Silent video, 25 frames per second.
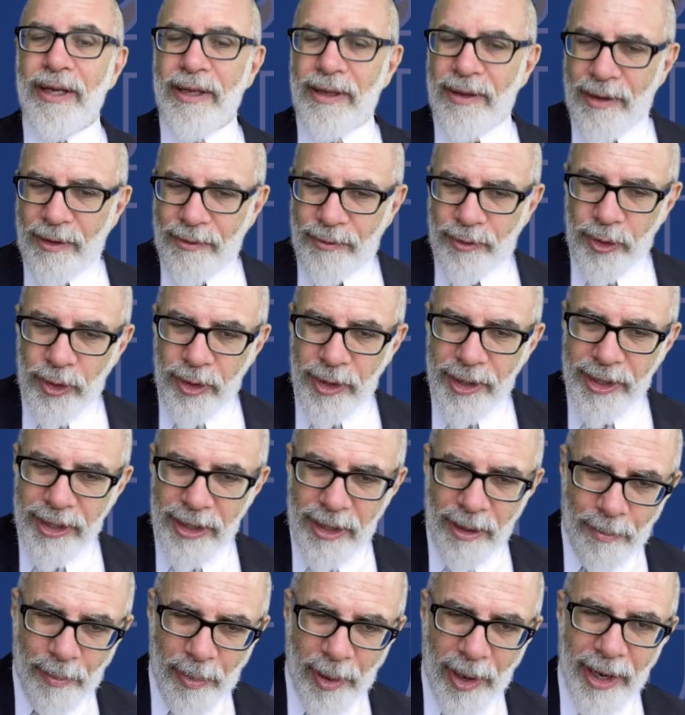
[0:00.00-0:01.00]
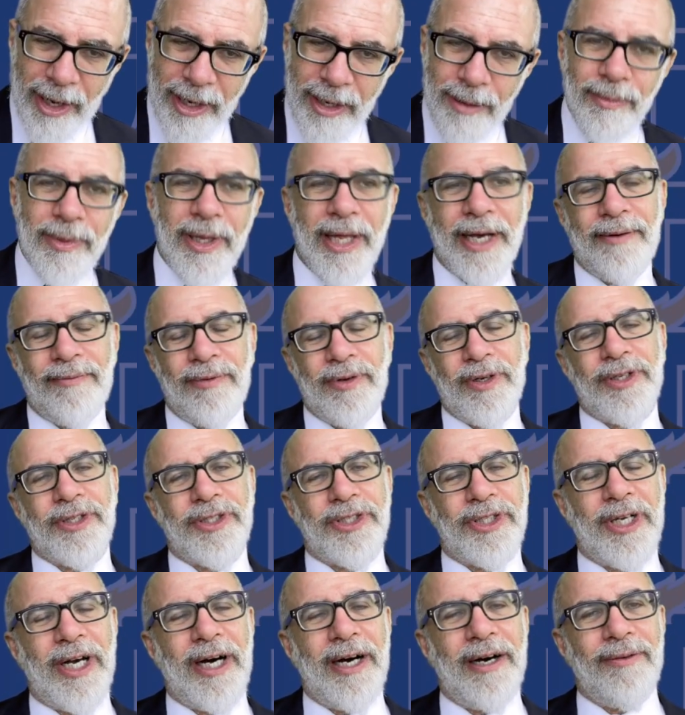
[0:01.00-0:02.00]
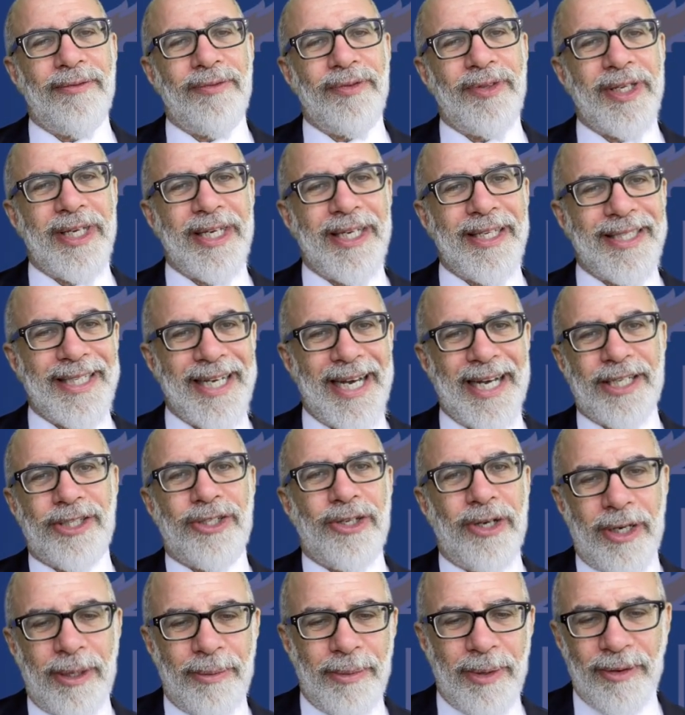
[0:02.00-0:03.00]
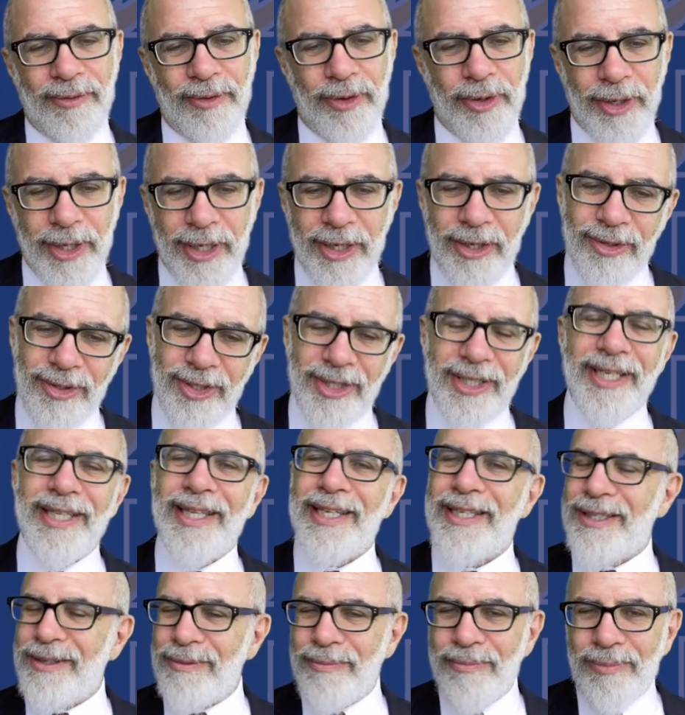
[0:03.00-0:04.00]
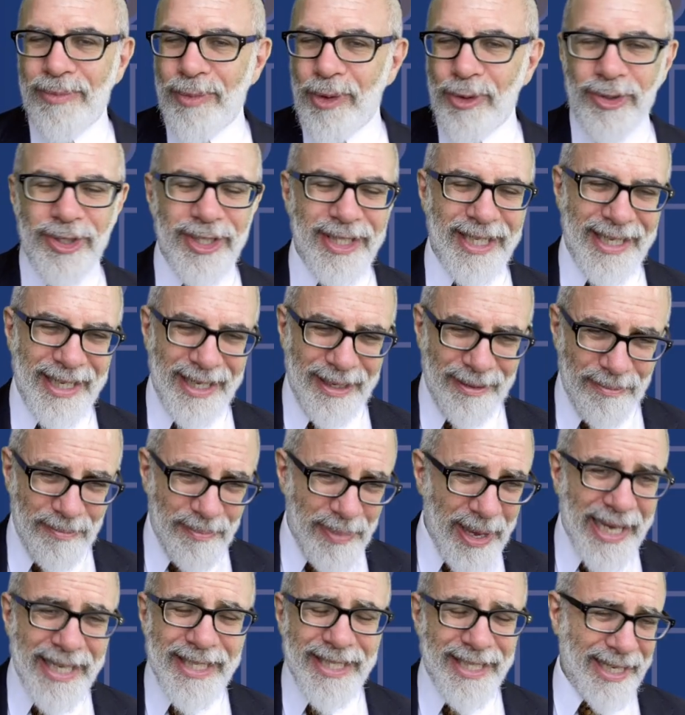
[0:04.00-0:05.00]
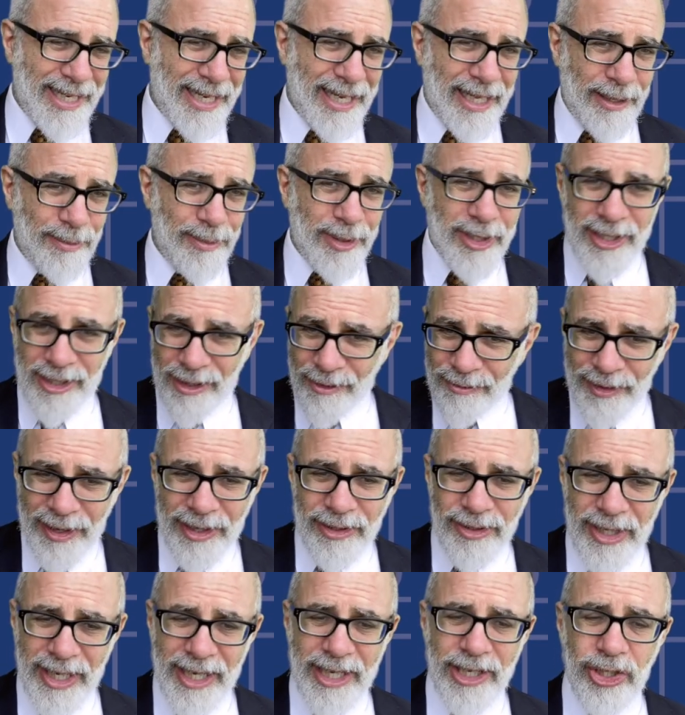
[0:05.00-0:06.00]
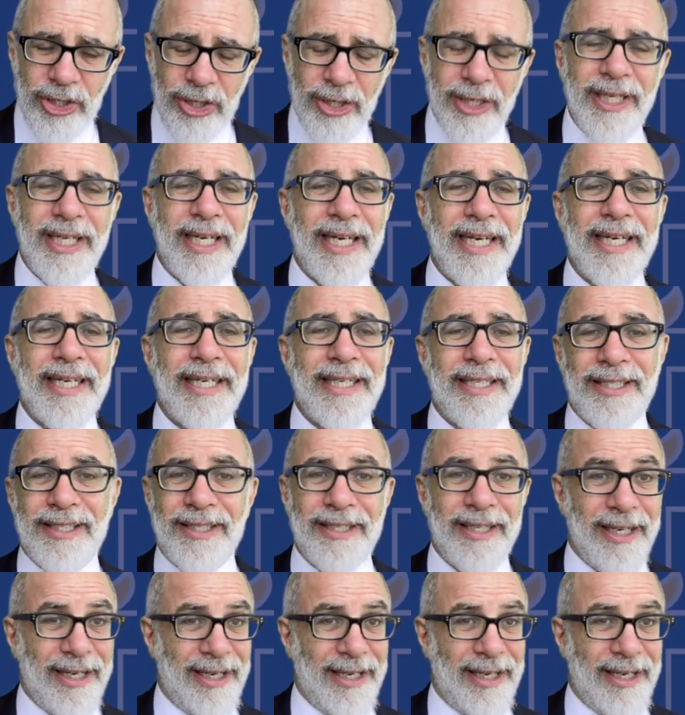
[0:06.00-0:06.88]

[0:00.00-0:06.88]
If you look at the bottom levels of the taxonomy of learning, you can see that the most basic elements, the foundation, is